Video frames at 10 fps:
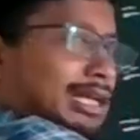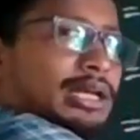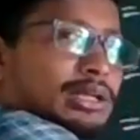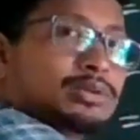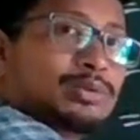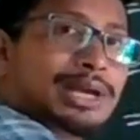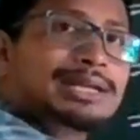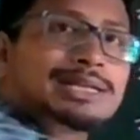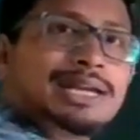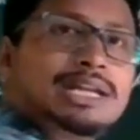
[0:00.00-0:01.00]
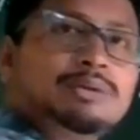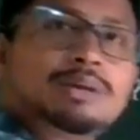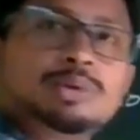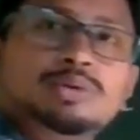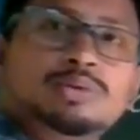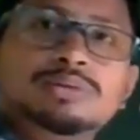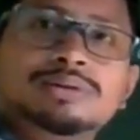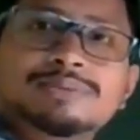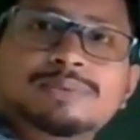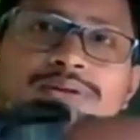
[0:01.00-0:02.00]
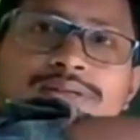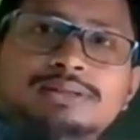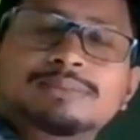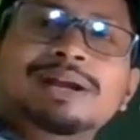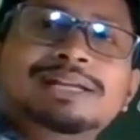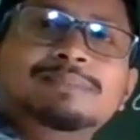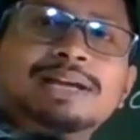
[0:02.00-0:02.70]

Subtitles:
Tan A. To get the tan A, what have to do? Reverse.